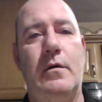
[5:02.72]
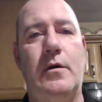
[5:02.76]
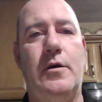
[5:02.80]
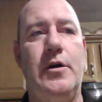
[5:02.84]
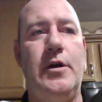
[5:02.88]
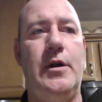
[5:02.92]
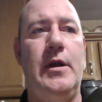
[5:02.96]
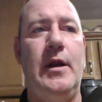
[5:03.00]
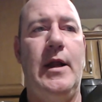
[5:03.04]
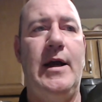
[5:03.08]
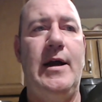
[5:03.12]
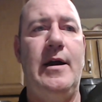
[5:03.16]

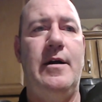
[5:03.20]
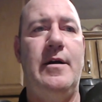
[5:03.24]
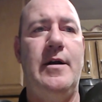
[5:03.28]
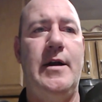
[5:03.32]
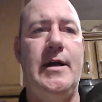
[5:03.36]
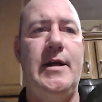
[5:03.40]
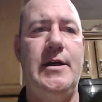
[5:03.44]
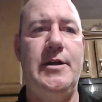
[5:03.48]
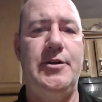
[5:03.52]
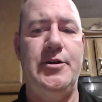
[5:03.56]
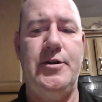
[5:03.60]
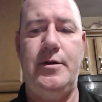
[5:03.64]
Good layer
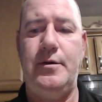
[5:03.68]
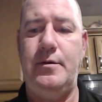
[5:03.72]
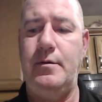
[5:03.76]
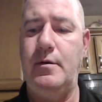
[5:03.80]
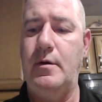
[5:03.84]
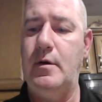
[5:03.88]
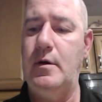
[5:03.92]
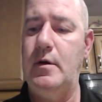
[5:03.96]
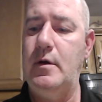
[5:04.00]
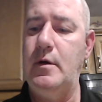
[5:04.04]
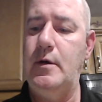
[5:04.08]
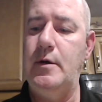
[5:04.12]
adhesion.
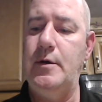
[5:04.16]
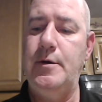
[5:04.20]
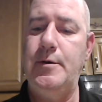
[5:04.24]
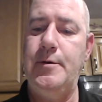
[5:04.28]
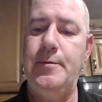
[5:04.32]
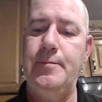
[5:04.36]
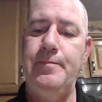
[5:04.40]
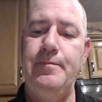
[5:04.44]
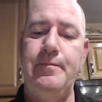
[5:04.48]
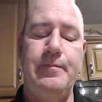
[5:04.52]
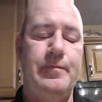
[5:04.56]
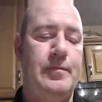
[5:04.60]

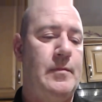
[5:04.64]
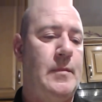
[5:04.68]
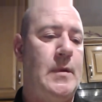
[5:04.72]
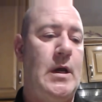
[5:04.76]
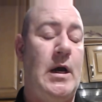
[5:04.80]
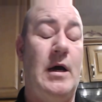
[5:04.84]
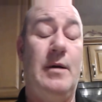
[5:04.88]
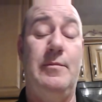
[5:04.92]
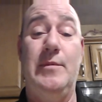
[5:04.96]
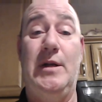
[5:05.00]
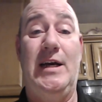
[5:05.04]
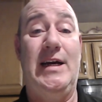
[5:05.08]

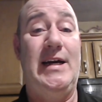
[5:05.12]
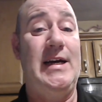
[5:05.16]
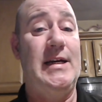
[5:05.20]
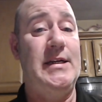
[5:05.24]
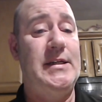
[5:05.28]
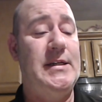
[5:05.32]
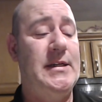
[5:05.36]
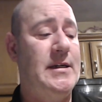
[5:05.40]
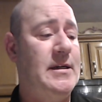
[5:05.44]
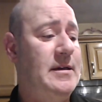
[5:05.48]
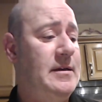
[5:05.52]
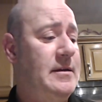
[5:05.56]
Like I
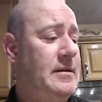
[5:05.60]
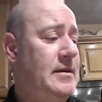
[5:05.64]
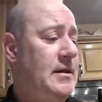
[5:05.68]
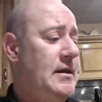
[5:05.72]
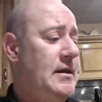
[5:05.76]
said,